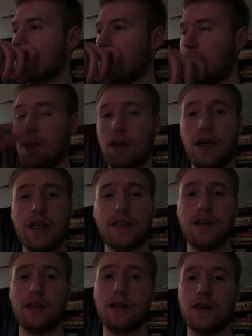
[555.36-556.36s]
and
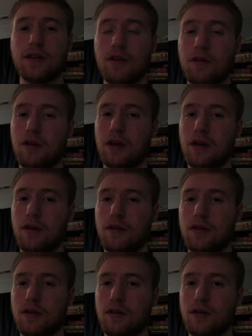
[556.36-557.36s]
Cassie did this in three
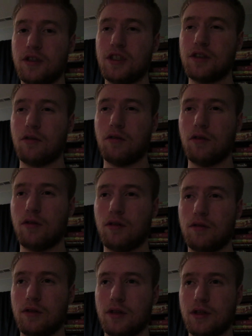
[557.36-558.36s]
years. She scored
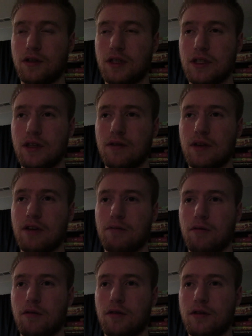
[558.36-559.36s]
only 65
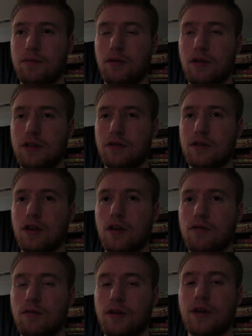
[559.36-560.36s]
point, points her
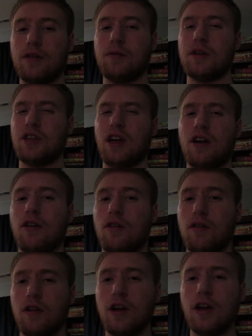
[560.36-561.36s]
sophomore year because she got
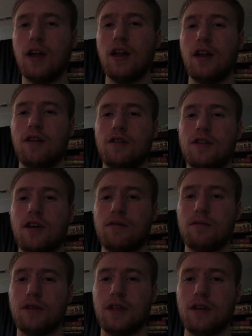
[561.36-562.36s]
hurt her
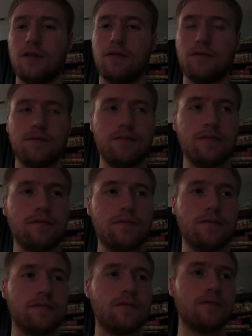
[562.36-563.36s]
sophomore year.
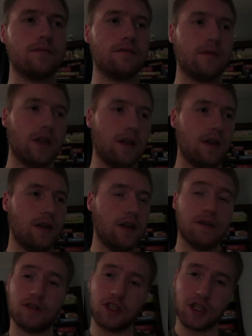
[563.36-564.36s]

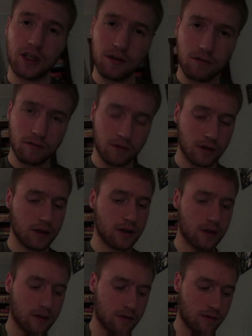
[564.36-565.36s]
If she would
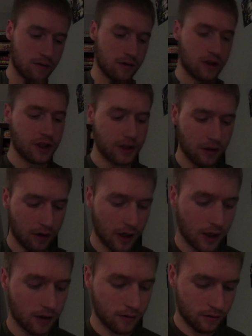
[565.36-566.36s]
have, she still
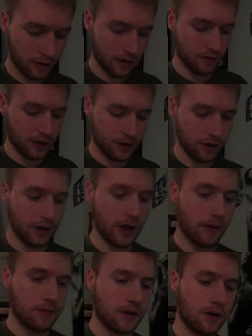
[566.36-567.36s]
got, you know, district
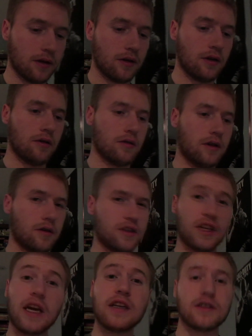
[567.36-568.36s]
games to do in their
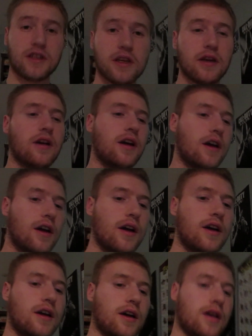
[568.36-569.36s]
second seat,
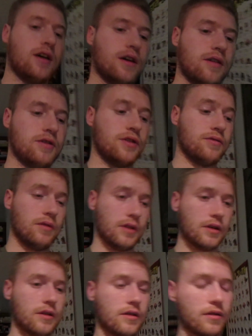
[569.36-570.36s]
uh, which is
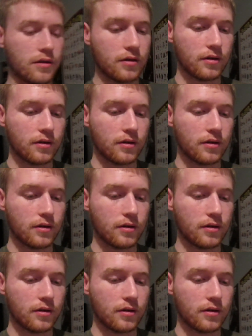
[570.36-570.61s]
really good